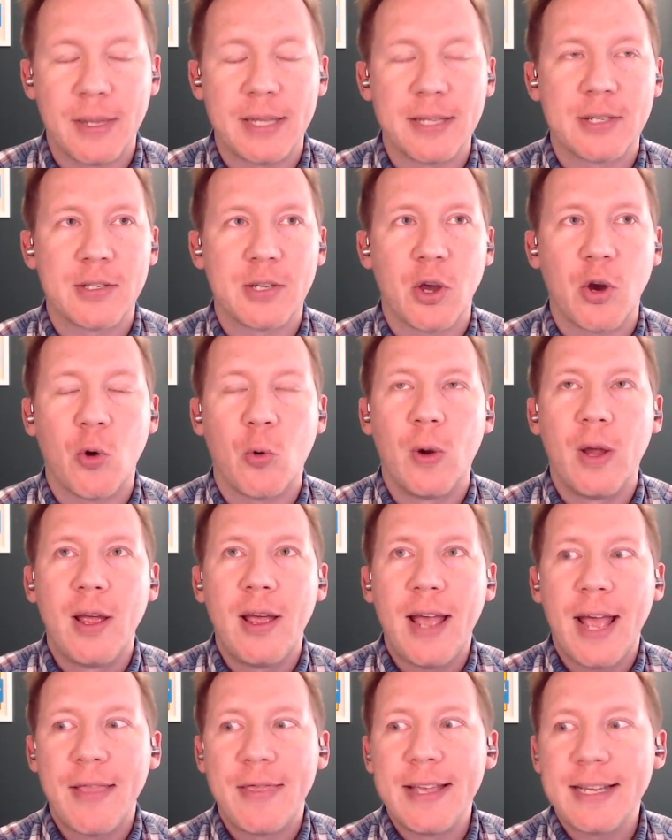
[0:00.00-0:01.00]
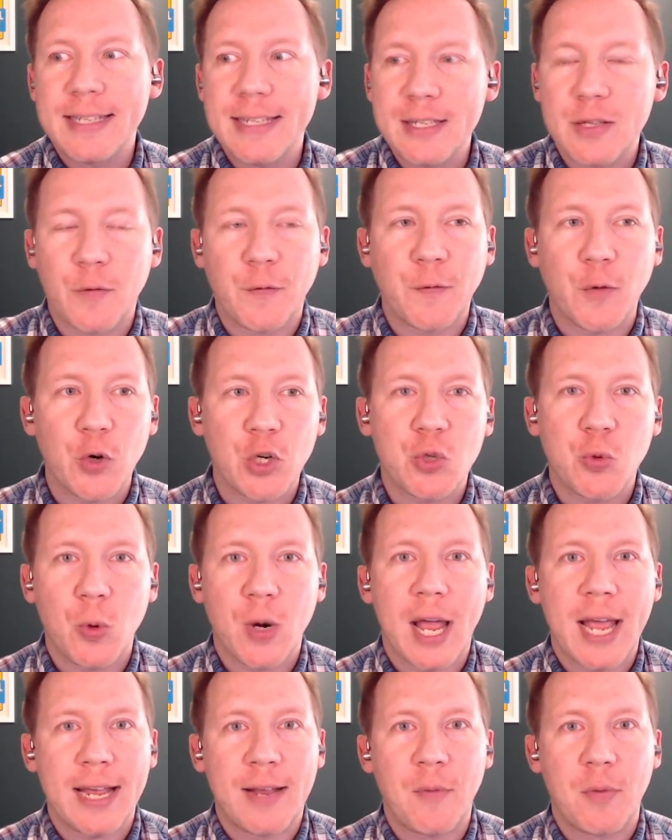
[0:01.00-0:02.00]
And so this is the first
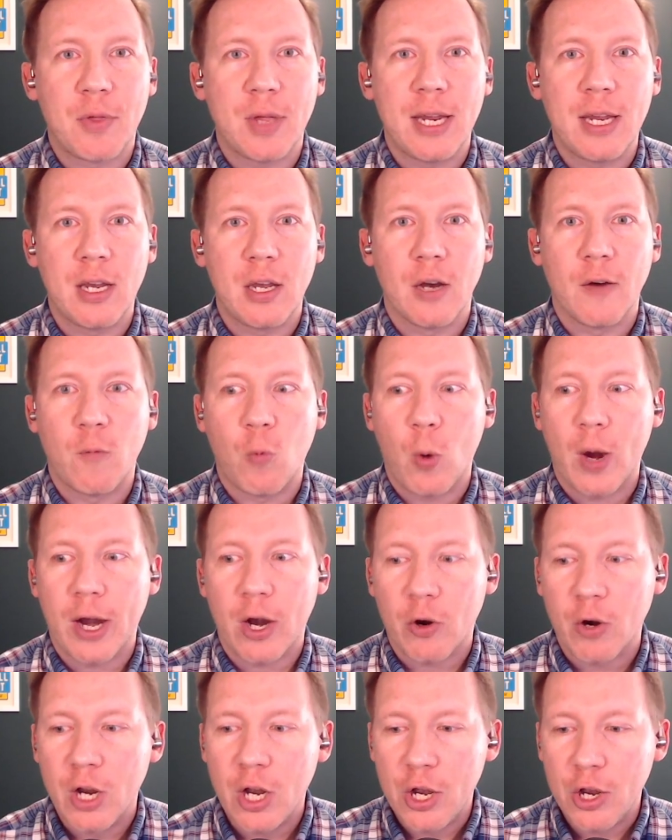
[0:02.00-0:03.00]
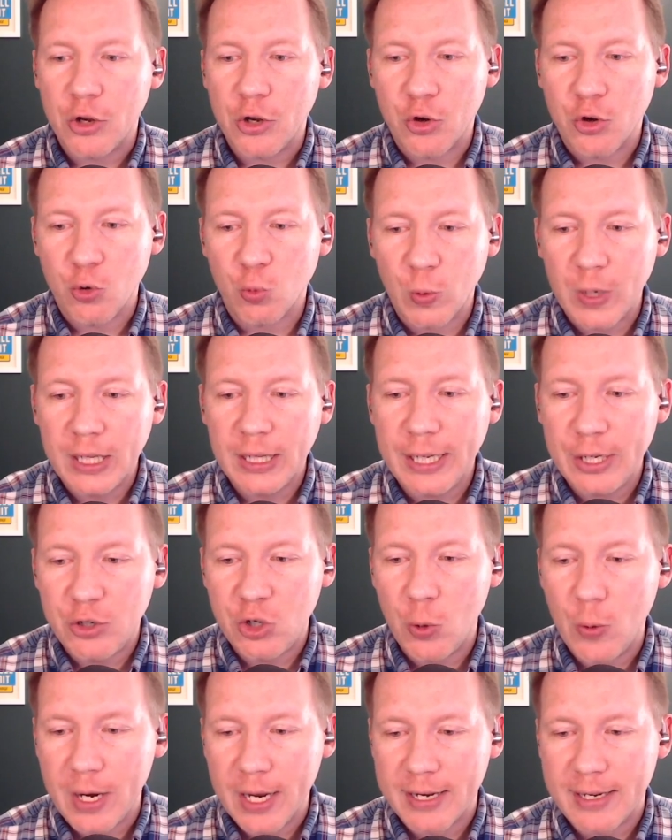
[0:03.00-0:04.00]
one I can think of where you're really
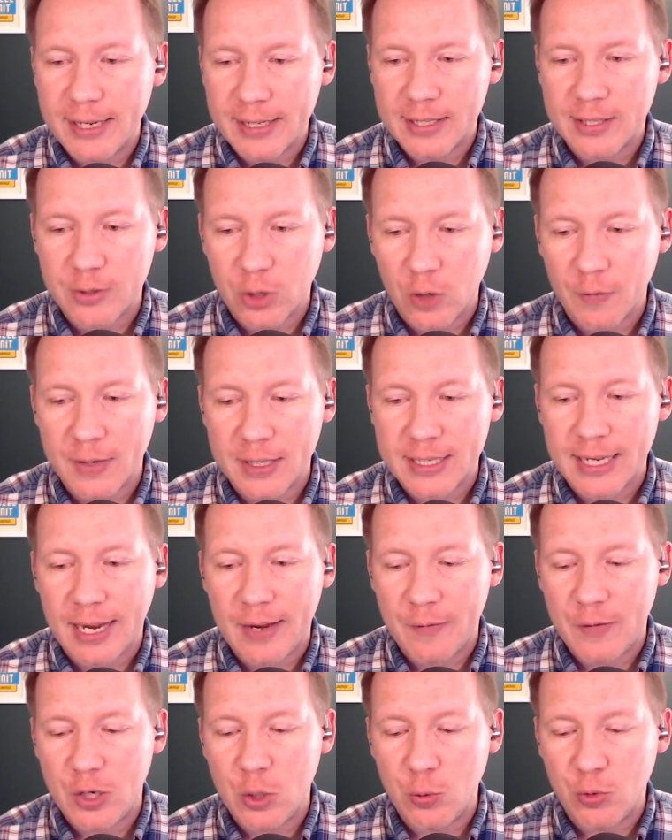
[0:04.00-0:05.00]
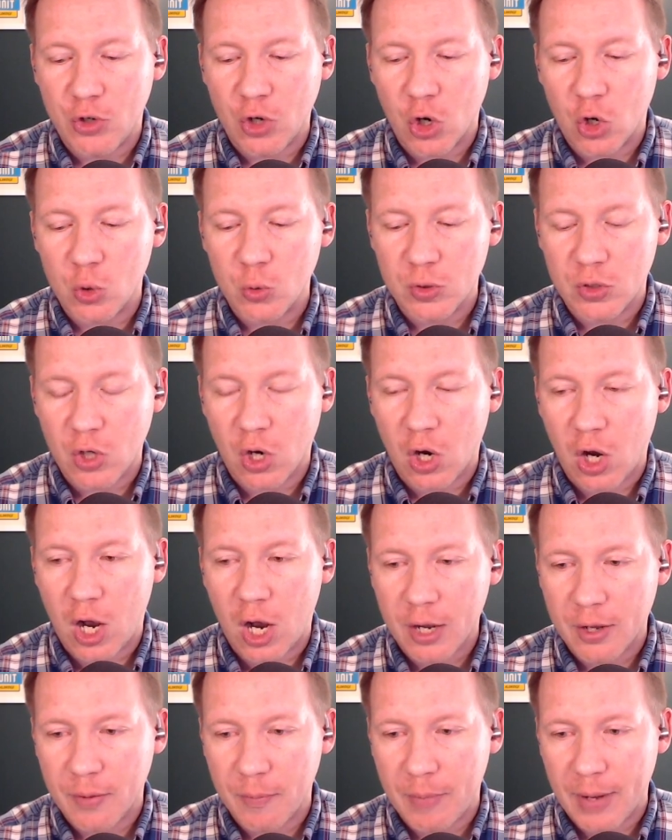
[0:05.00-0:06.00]
doing a disservice if you don't
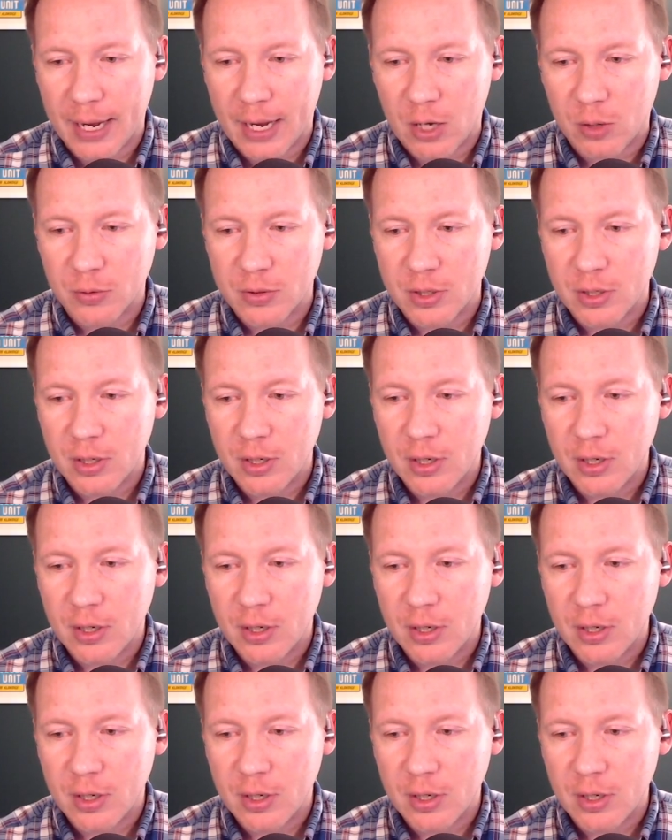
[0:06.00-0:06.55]
talk about,